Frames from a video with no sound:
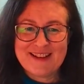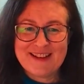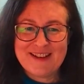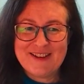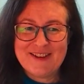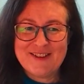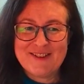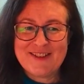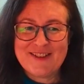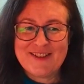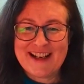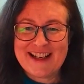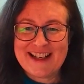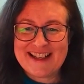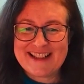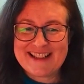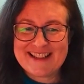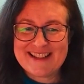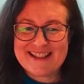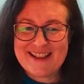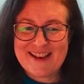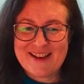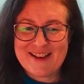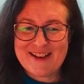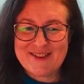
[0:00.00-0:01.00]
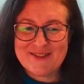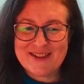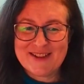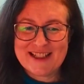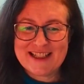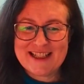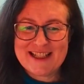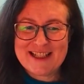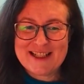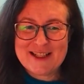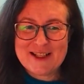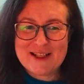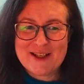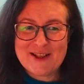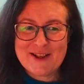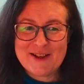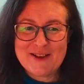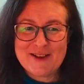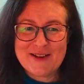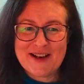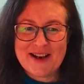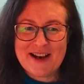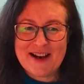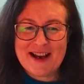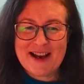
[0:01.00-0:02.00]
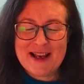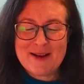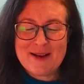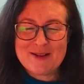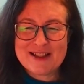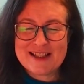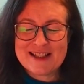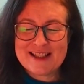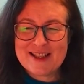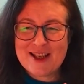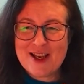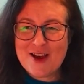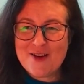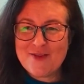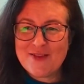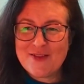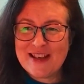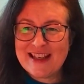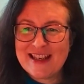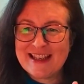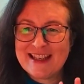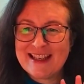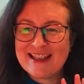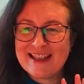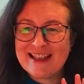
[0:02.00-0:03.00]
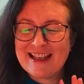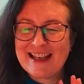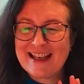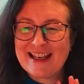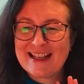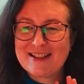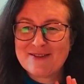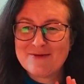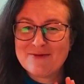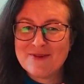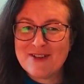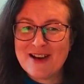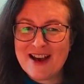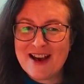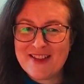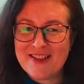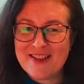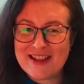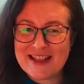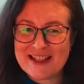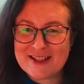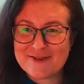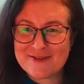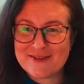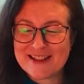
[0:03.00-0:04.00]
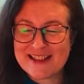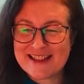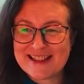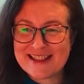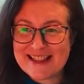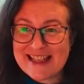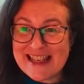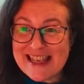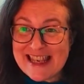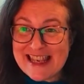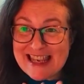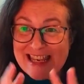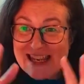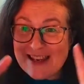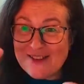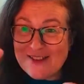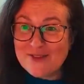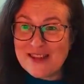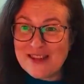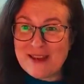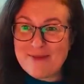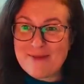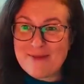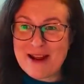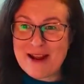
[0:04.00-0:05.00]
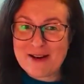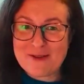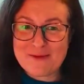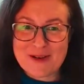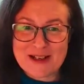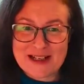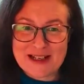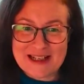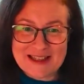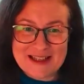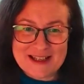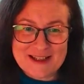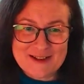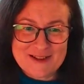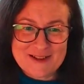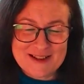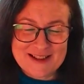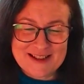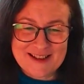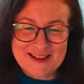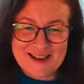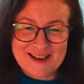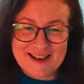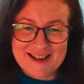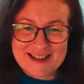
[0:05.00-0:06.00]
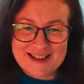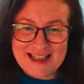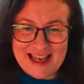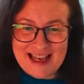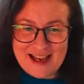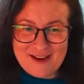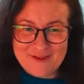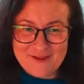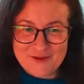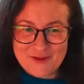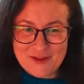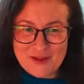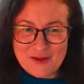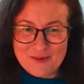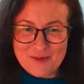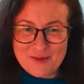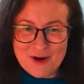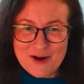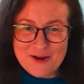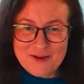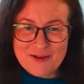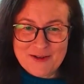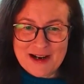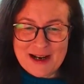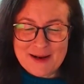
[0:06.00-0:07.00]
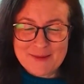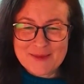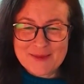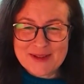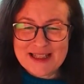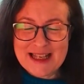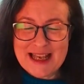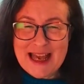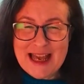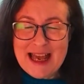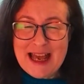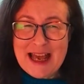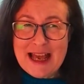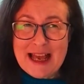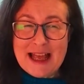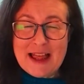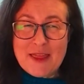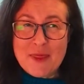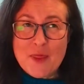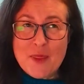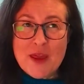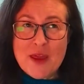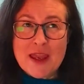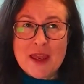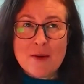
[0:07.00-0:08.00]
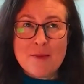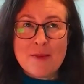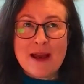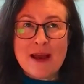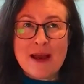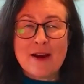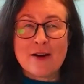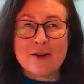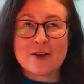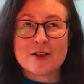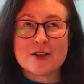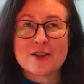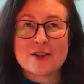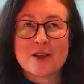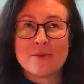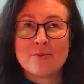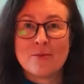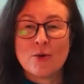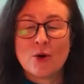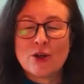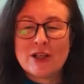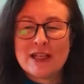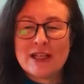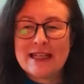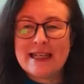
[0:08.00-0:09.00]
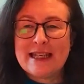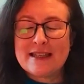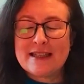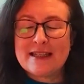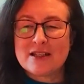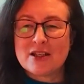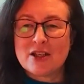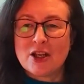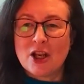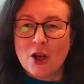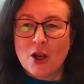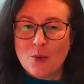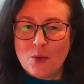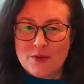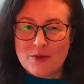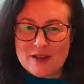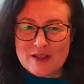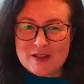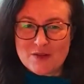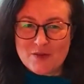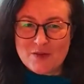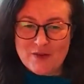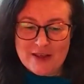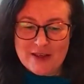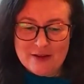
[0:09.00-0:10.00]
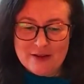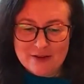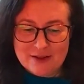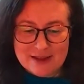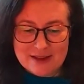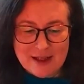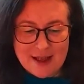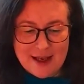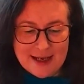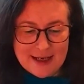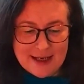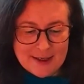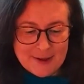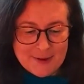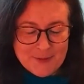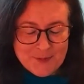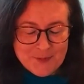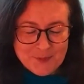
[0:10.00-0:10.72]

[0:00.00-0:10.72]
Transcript: Alrighty, so we're going to do I am deserving and worthy to receive the amount of money that you desire to have for the programs. And think about, because our body needs to know what this feels like.